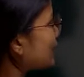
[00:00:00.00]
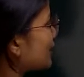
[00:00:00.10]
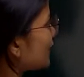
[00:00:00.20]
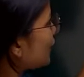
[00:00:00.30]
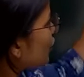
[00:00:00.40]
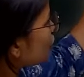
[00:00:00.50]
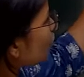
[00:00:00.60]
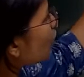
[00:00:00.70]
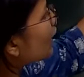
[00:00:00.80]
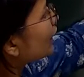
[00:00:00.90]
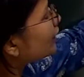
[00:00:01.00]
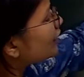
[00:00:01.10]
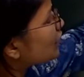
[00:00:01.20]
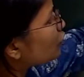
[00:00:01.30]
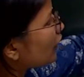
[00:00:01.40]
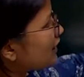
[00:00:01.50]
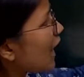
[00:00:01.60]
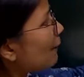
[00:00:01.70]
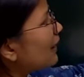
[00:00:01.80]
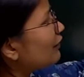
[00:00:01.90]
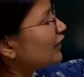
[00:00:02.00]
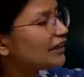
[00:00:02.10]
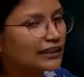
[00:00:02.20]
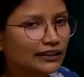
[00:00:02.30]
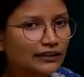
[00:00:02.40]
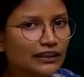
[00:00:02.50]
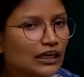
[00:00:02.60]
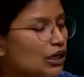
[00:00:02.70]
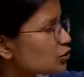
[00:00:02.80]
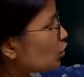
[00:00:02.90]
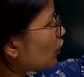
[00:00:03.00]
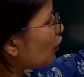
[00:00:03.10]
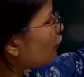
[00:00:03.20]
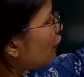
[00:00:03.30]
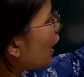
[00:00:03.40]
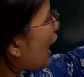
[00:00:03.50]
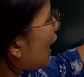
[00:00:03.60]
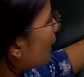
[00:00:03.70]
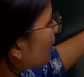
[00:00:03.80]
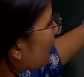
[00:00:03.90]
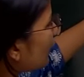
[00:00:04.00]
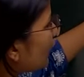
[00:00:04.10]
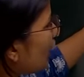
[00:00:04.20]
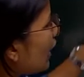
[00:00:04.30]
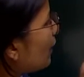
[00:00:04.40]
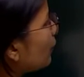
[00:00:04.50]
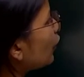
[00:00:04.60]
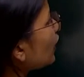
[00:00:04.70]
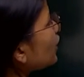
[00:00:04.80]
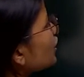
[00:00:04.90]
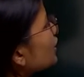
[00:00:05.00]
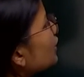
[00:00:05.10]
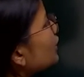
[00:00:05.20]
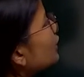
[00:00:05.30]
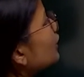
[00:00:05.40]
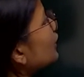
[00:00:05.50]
pulses. So this is what is happening with India. So our production